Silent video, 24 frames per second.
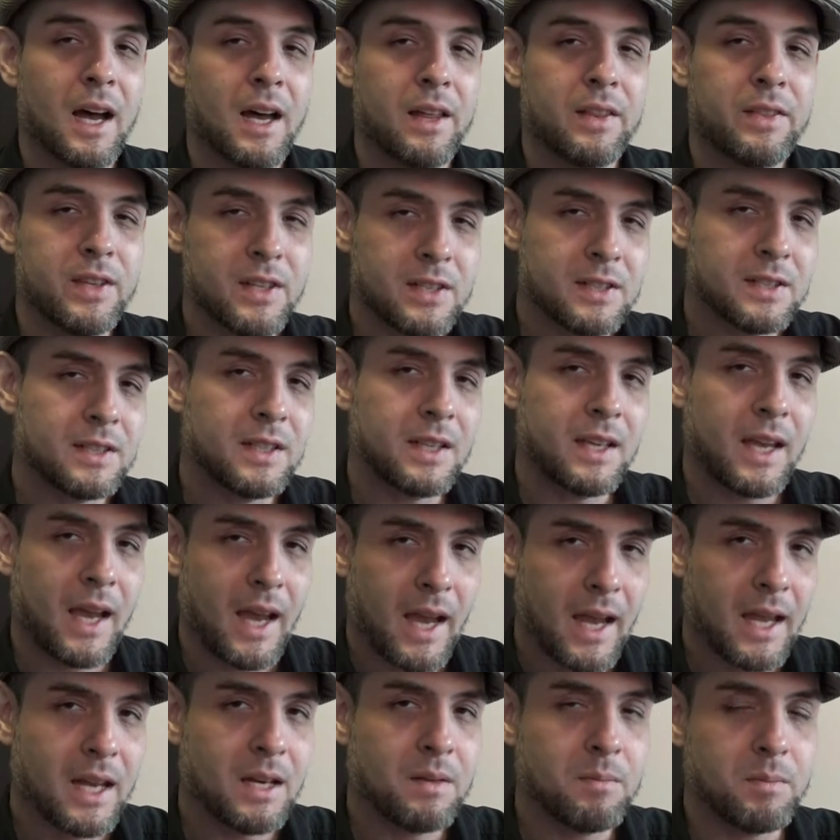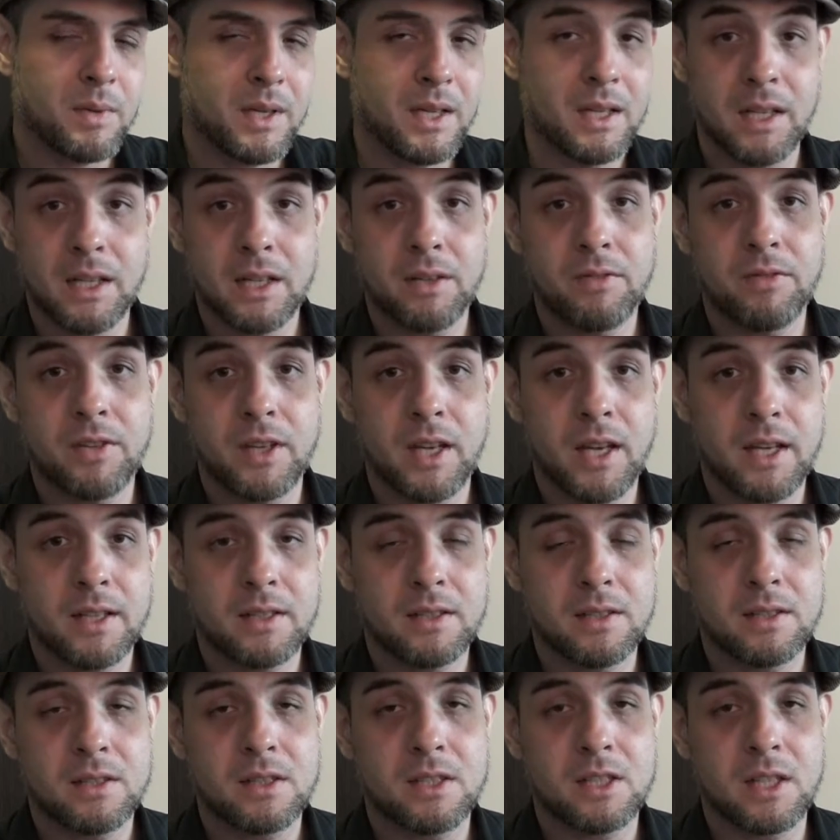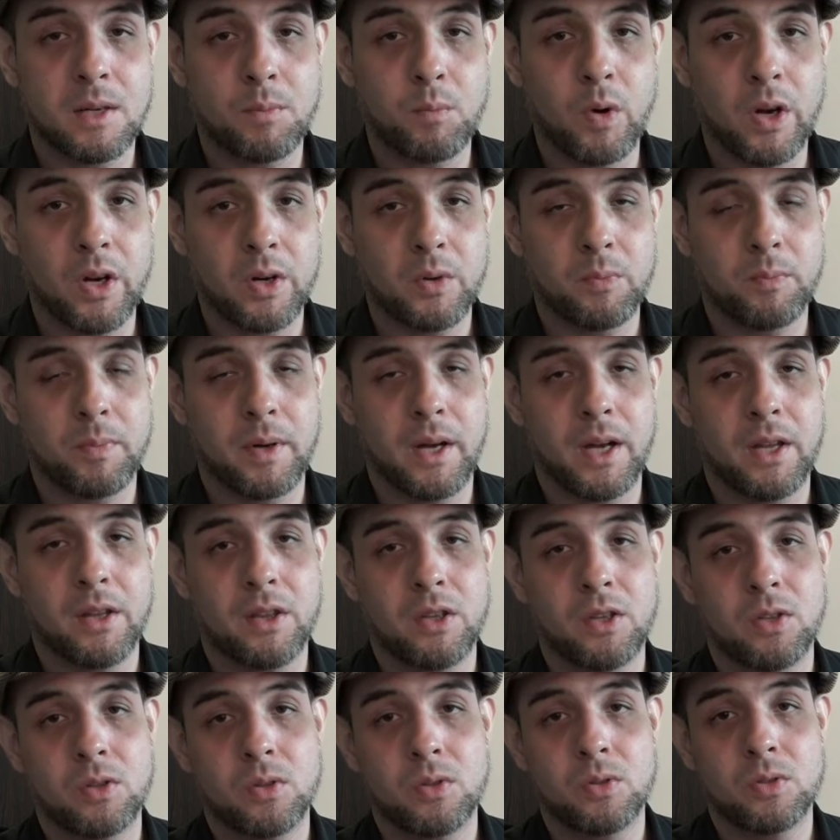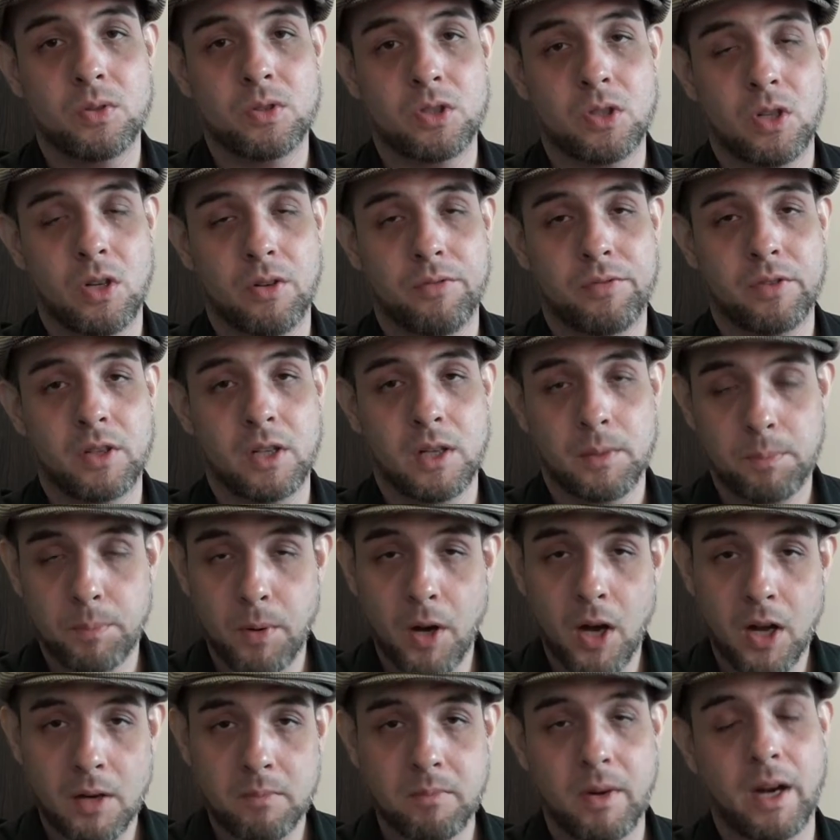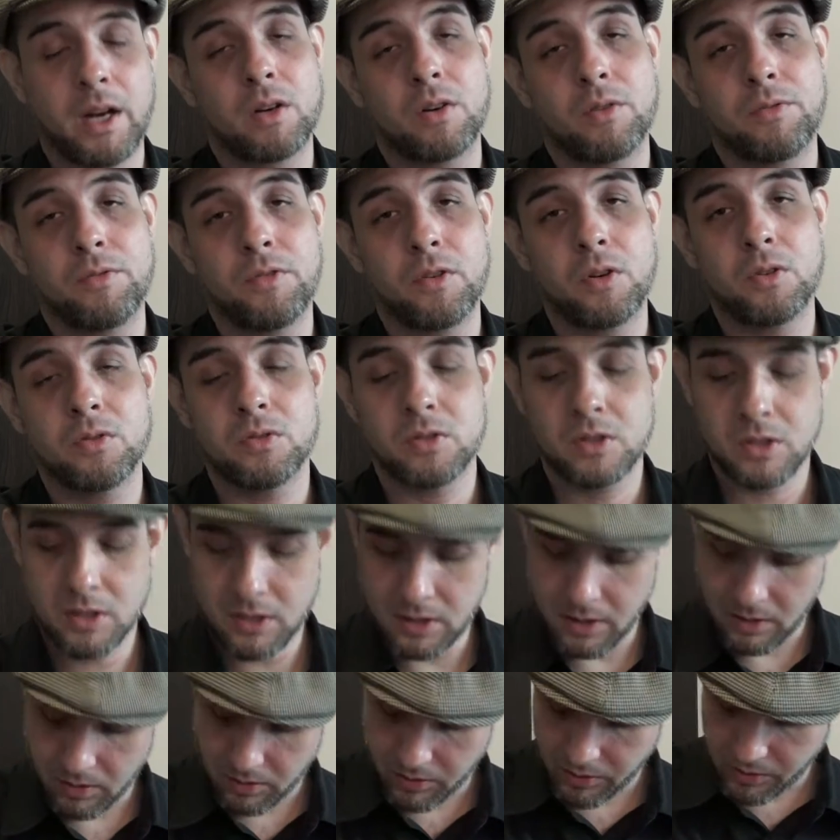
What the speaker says: This can be alleviated somewhat by the use of clip-on microphones. There are